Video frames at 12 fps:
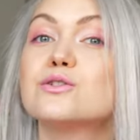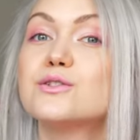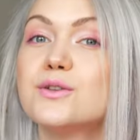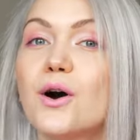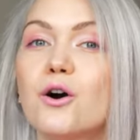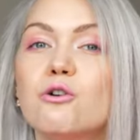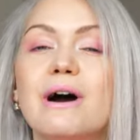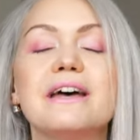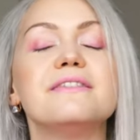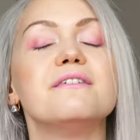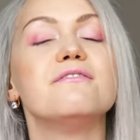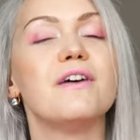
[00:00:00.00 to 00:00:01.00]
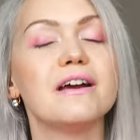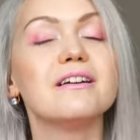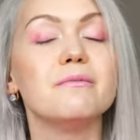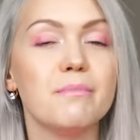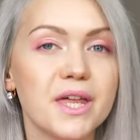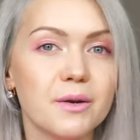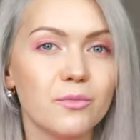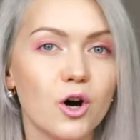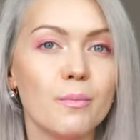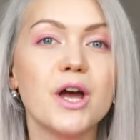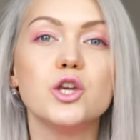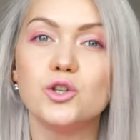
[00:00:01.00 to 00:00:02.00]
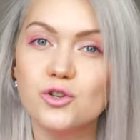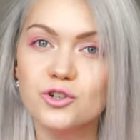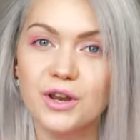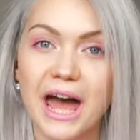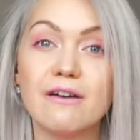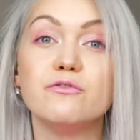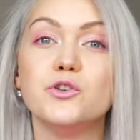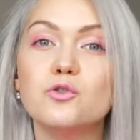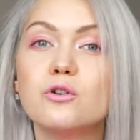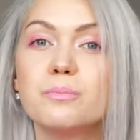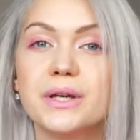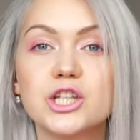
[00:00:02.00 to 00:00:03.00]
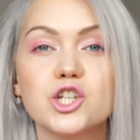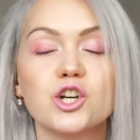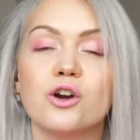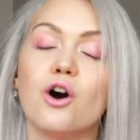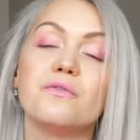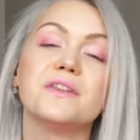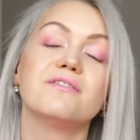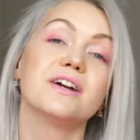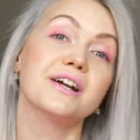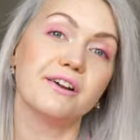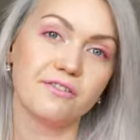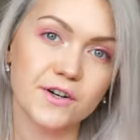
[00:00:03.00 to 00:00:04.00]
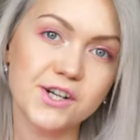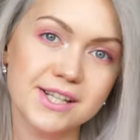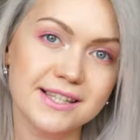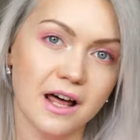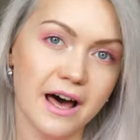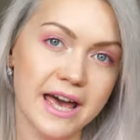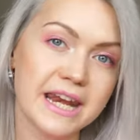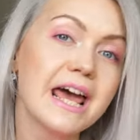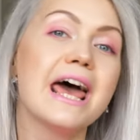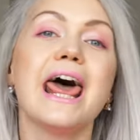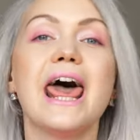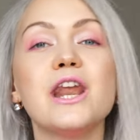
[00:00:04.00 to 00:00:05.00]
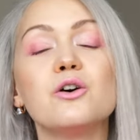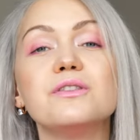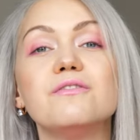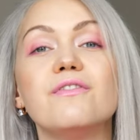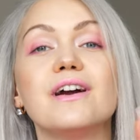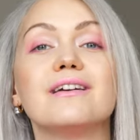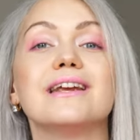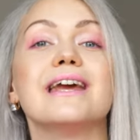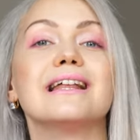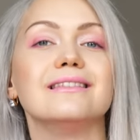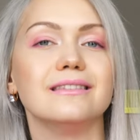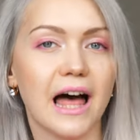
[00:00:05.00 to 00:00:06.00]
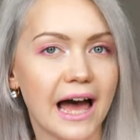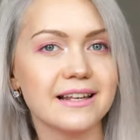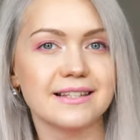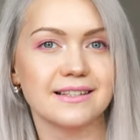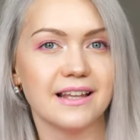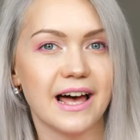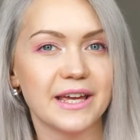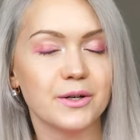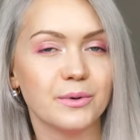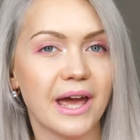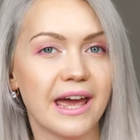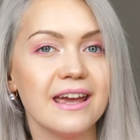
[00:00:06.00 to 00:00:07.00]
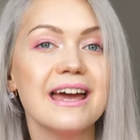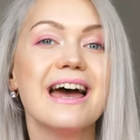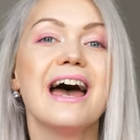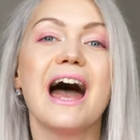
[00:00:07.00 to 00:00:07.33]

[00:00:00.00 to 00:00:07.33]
So at the very minimum, you should have your picture on the very first slide and on the very last slide, okay?